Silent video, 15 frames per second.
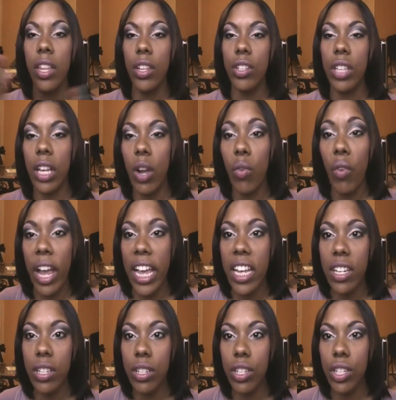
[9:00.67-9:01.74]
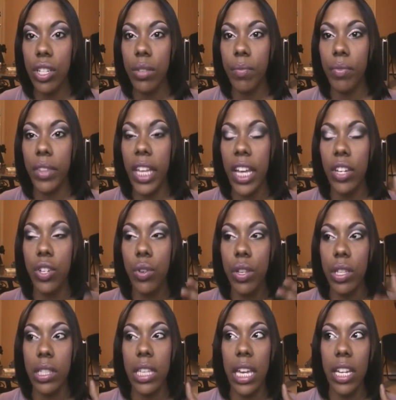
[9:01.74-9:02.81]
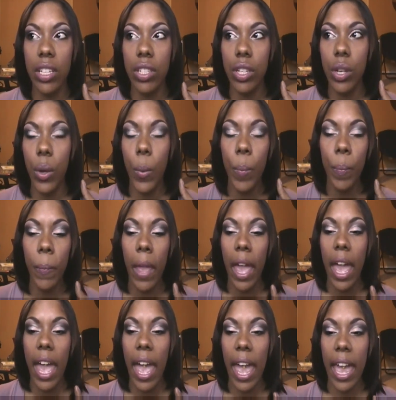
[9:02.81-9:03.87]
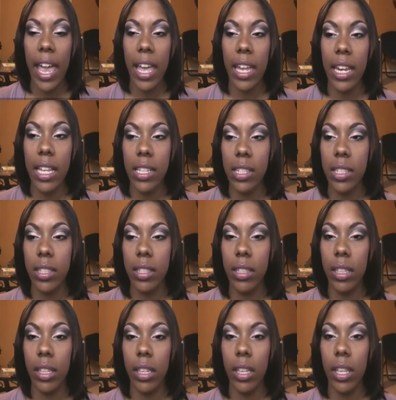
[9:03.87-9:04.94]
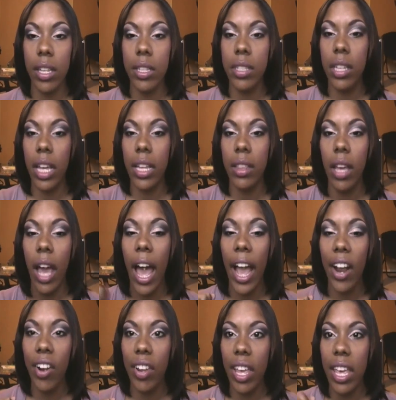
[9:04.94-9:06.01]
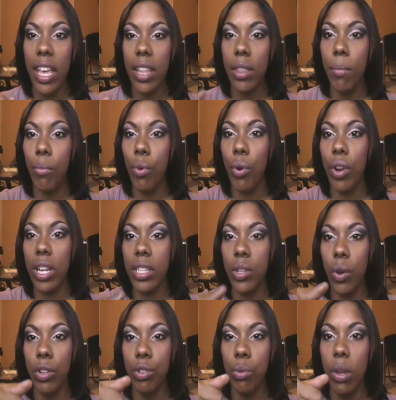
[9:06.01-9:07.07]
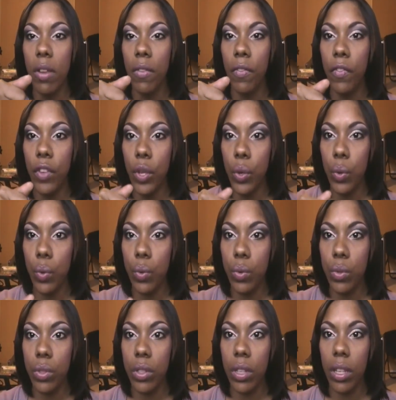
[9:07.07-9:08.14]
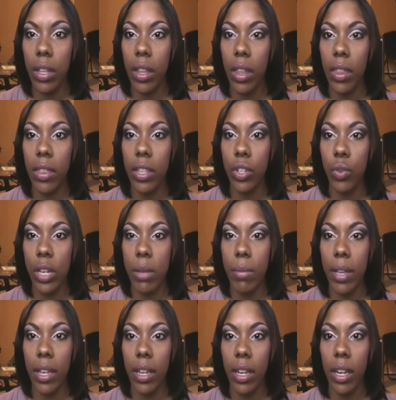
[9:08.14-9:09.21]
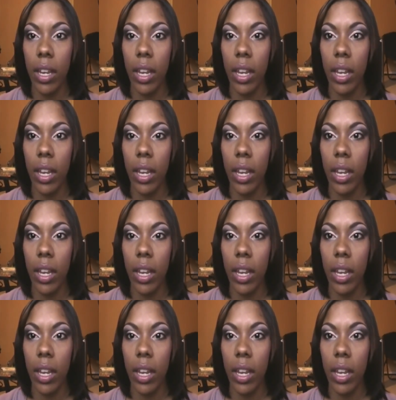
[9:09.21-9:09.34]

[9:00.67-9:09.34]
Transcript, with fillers: there's like a range that you can set it to and it's it's like the higher the heat the more it's going to infuse the treatment